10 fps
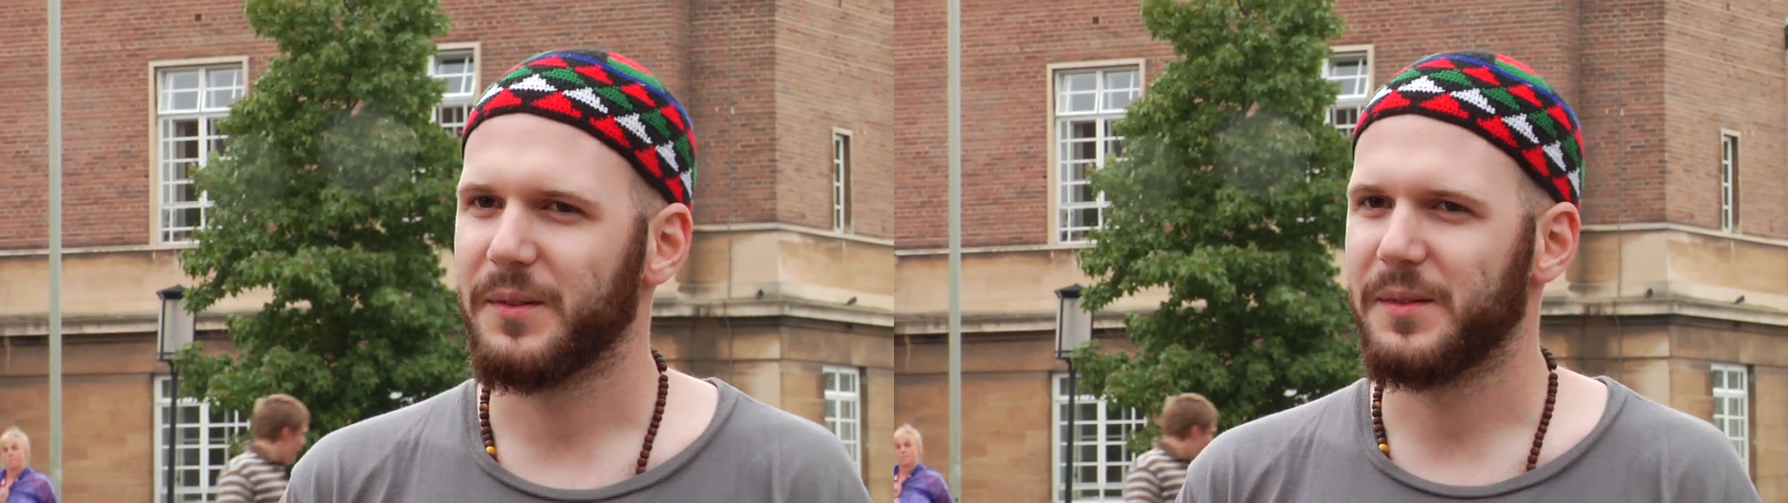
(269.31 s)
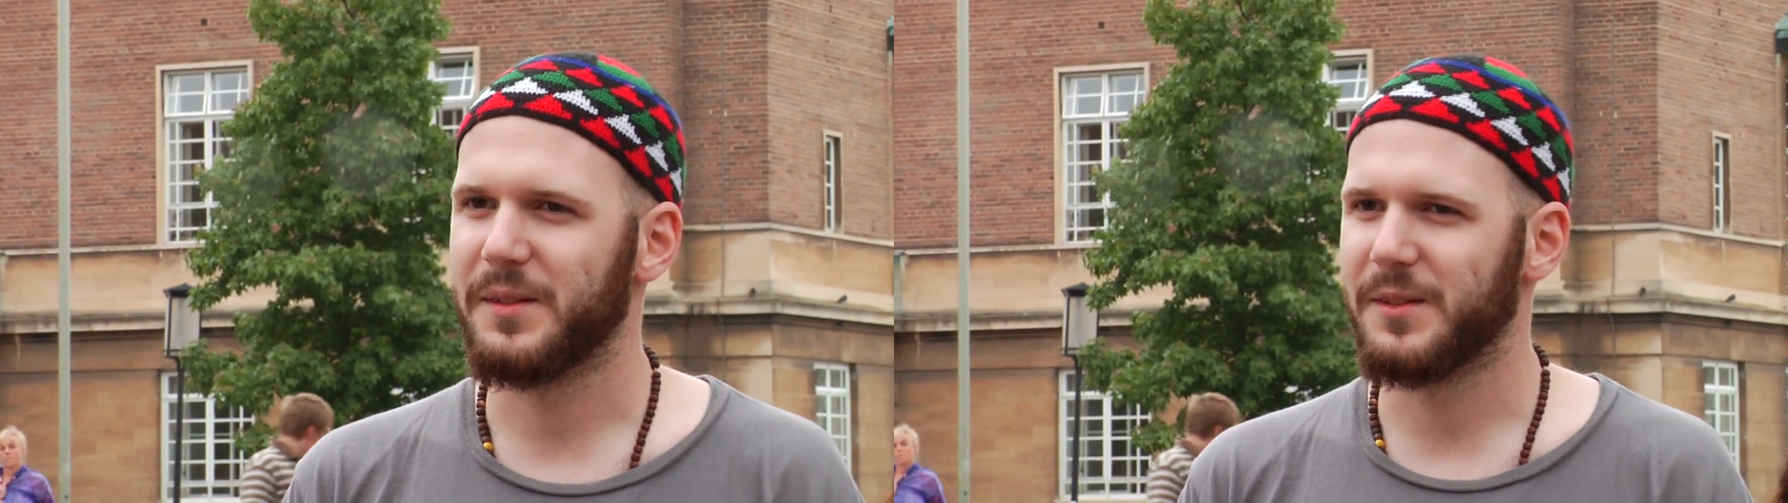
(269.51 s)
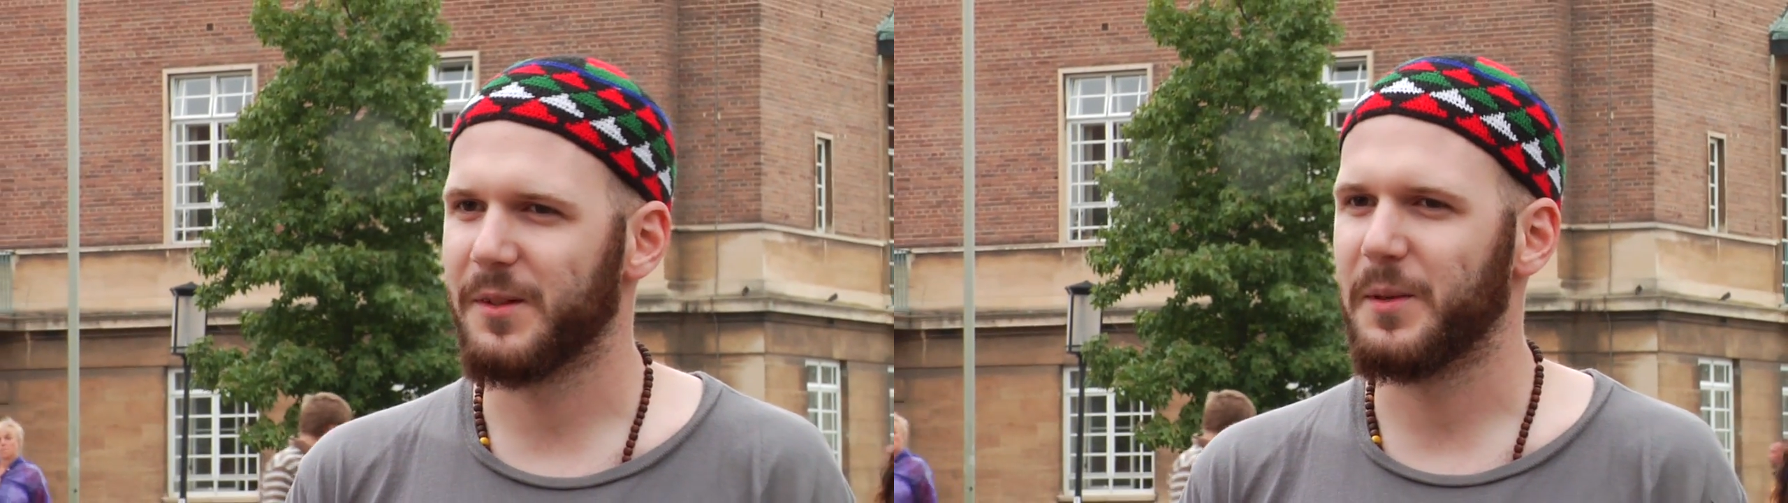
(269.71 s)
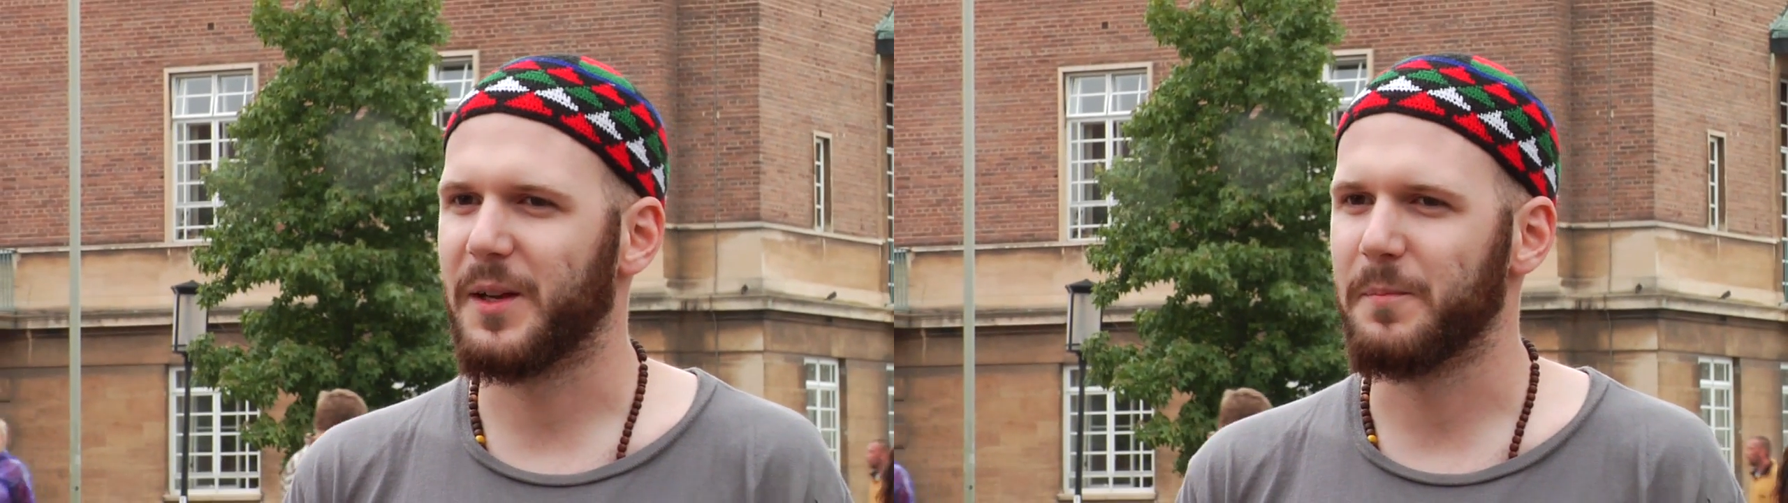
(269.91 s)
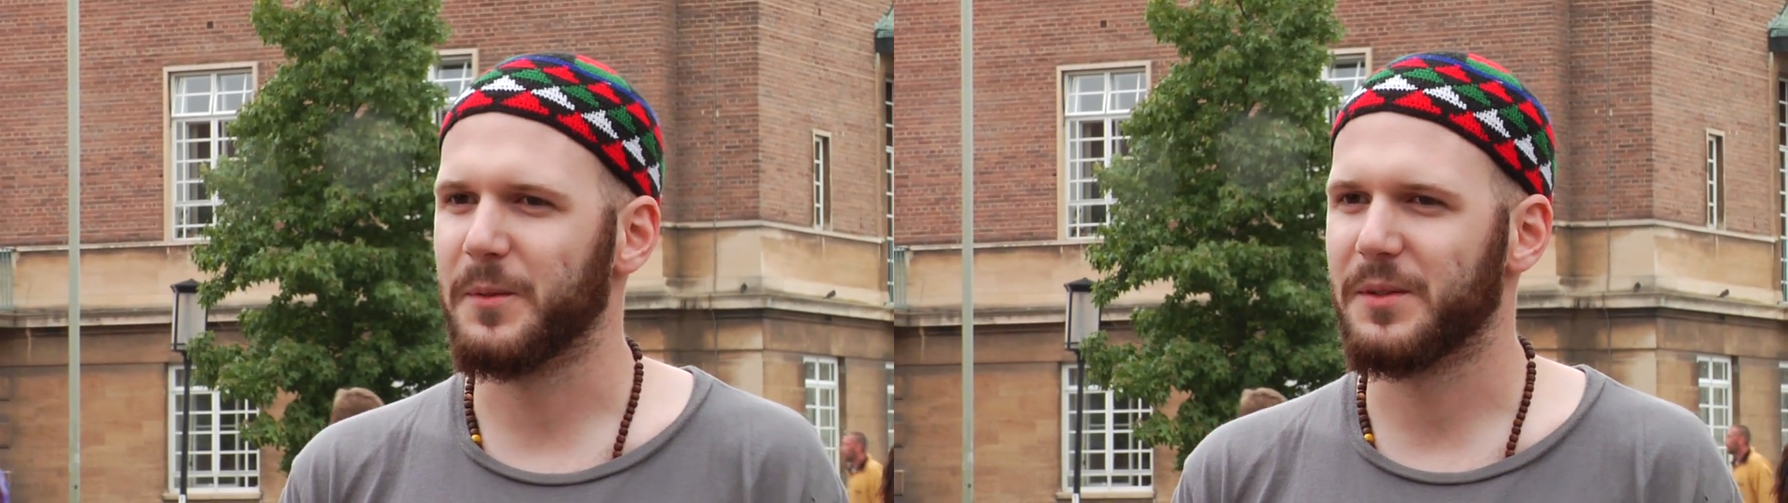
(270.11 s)
since I've
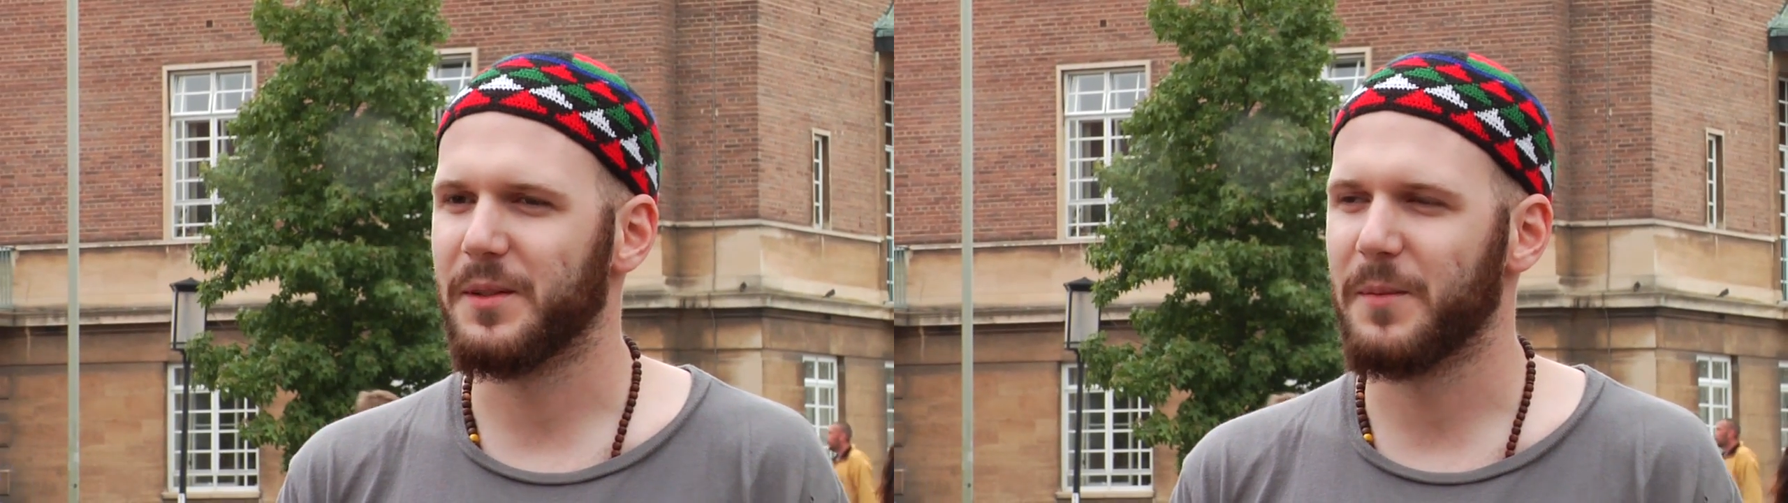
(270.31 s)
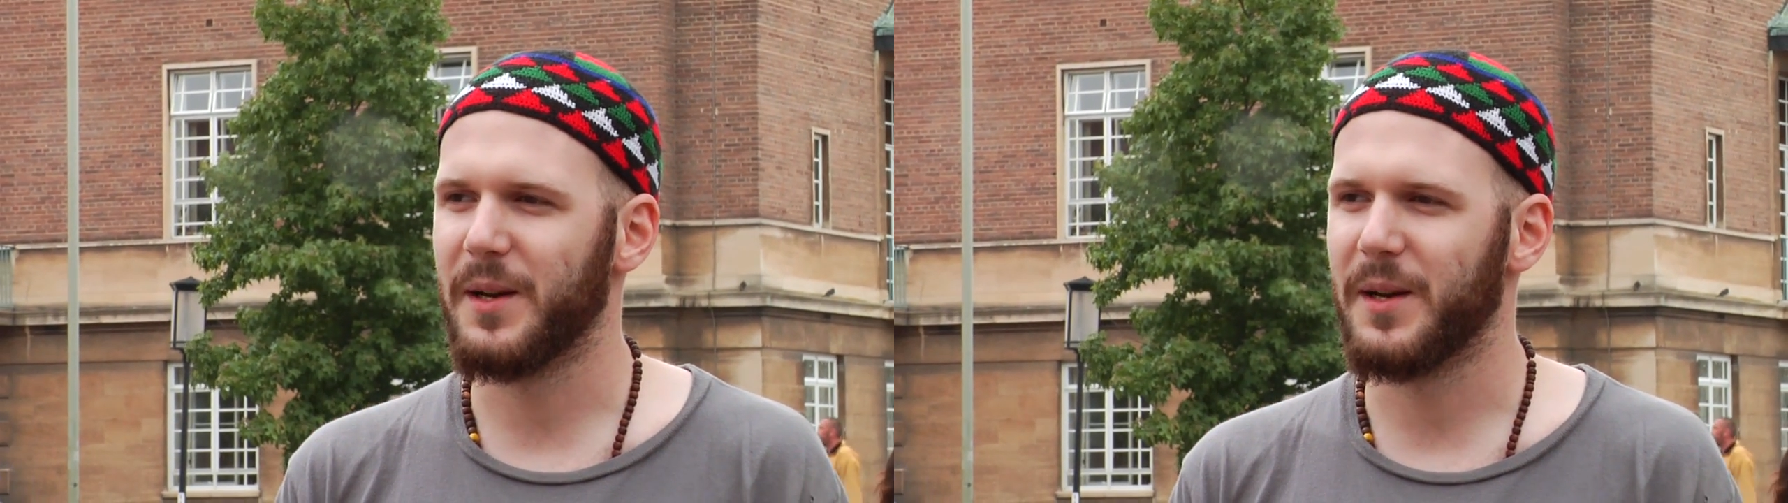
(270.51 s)
become Muslim.